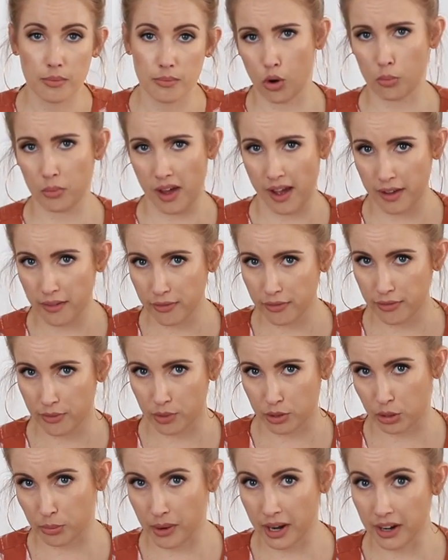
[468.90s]
home life
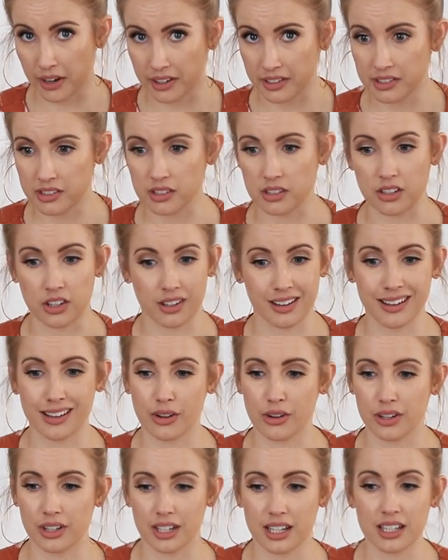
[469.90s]
with your parents, you didn't
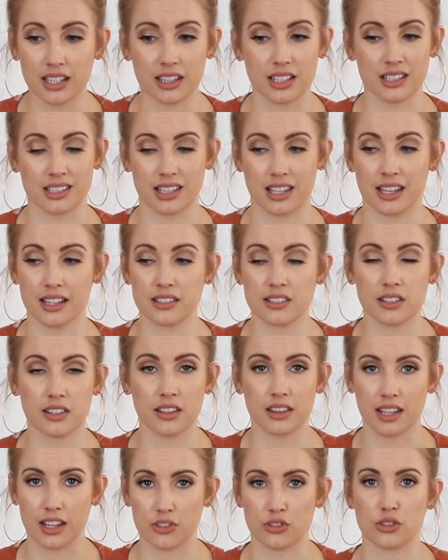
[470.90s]
know you needed these things,
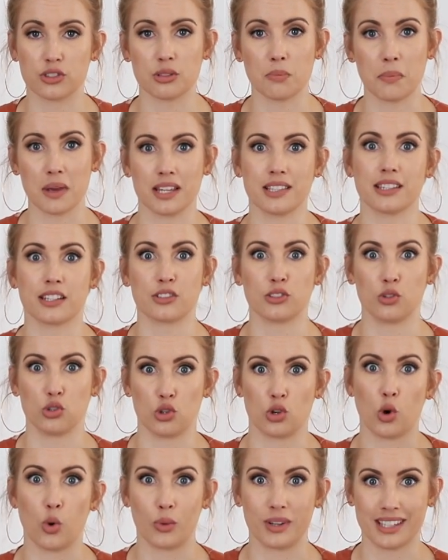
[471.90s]
these are some basics you
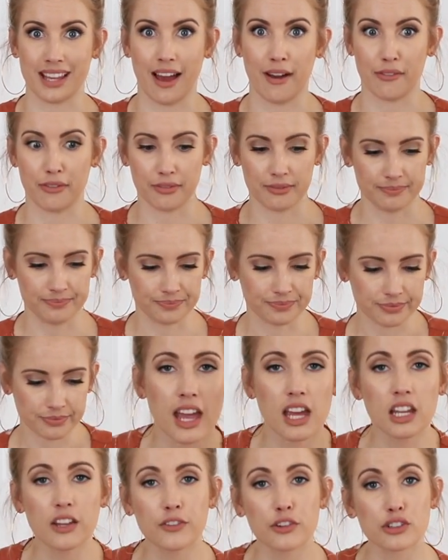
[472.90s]
should always have.
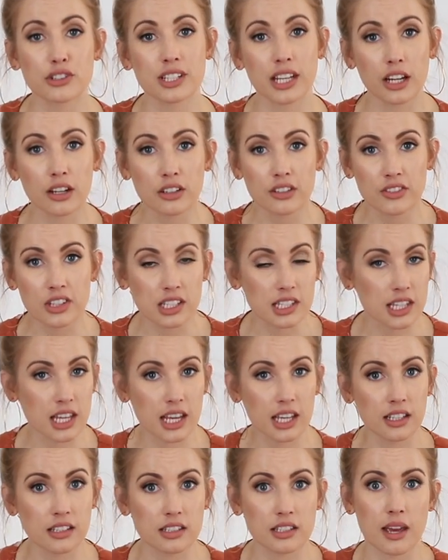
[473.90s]
And if you're scared of these
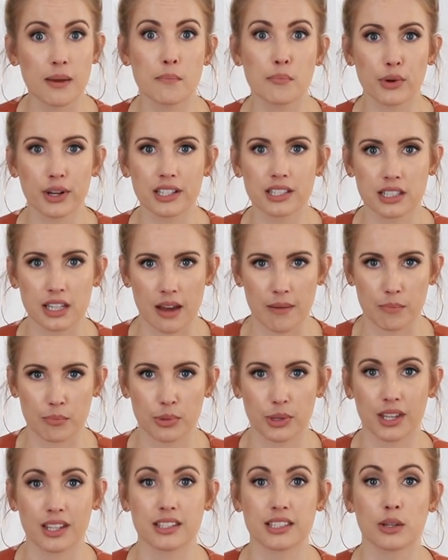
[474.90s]
things, embrace them
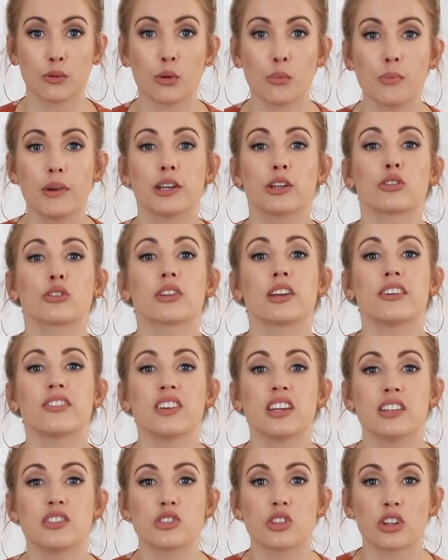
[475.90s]
because they will make your life
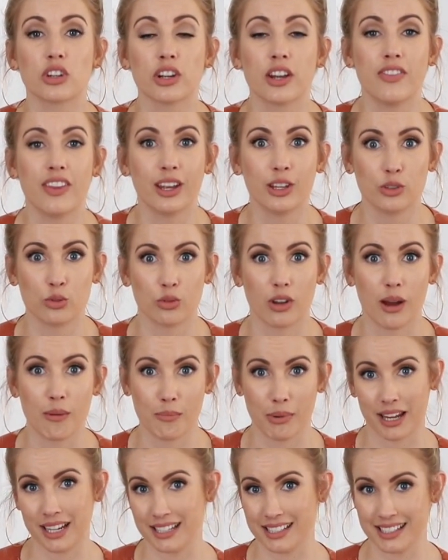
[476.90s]
easier and they do
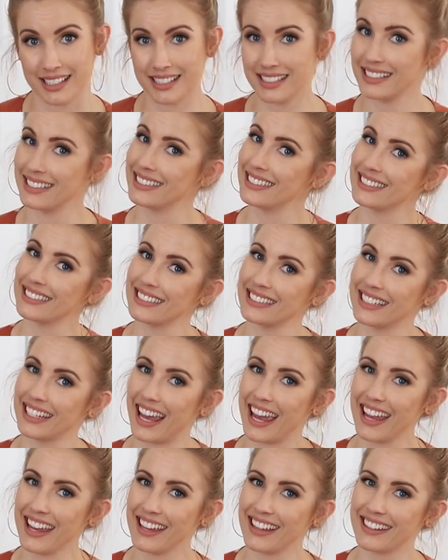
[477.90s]
not bite,
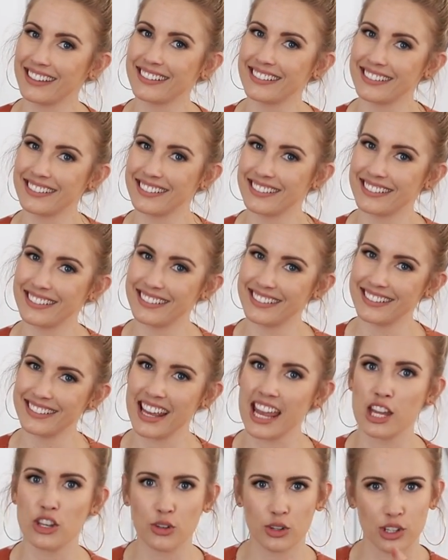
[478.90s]
okay?
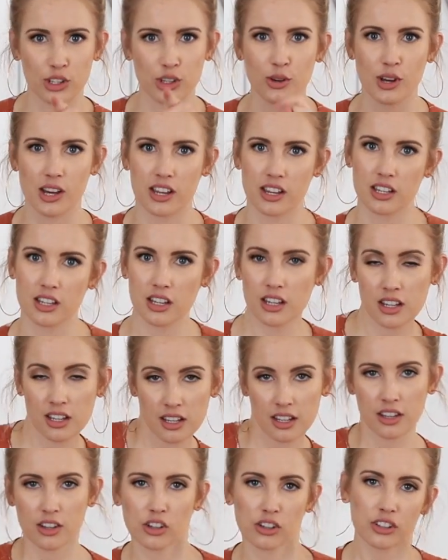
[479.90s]
And do it.
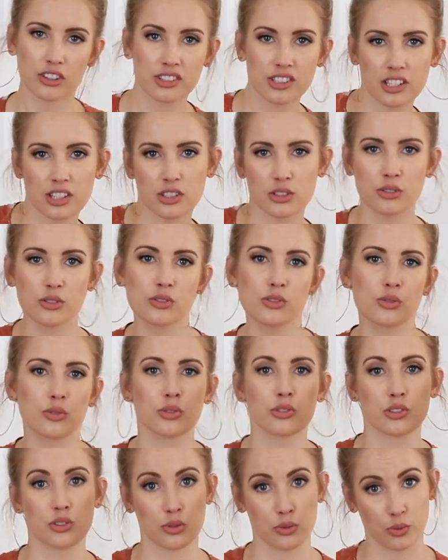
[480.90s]
Girls can do
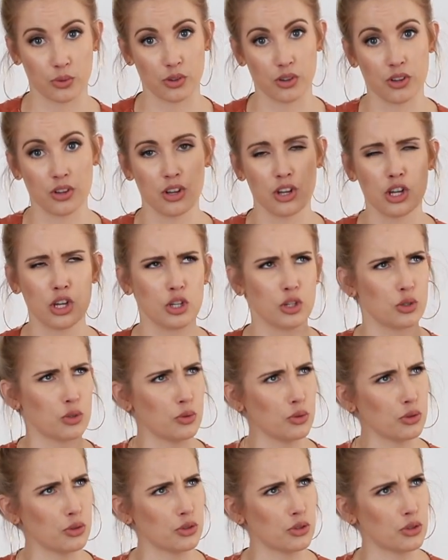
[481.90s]
tools tool.
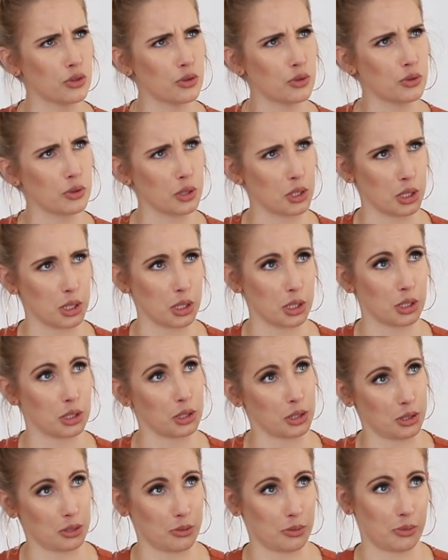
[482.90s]
Tools, tools,
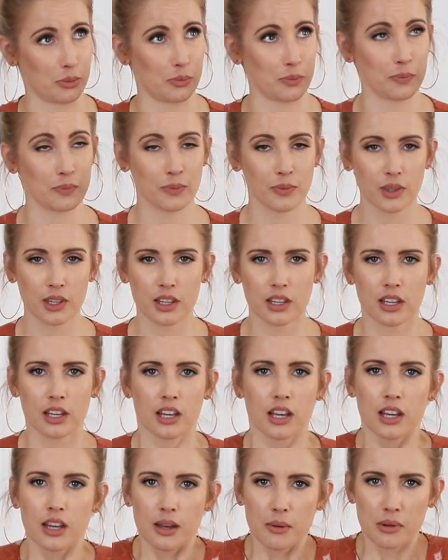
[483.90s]
tools, let
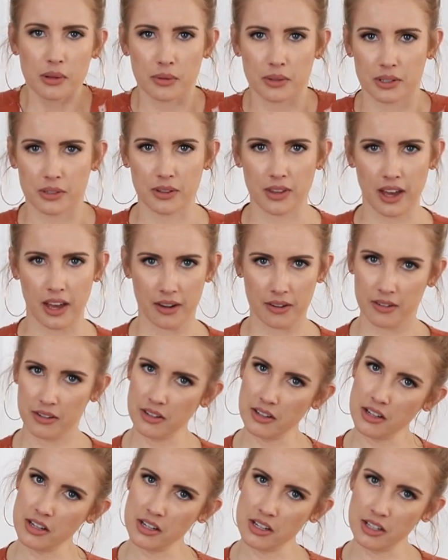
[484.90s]
me redo
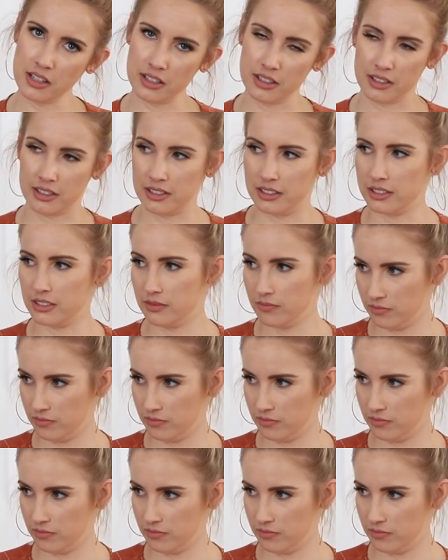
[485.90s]
that.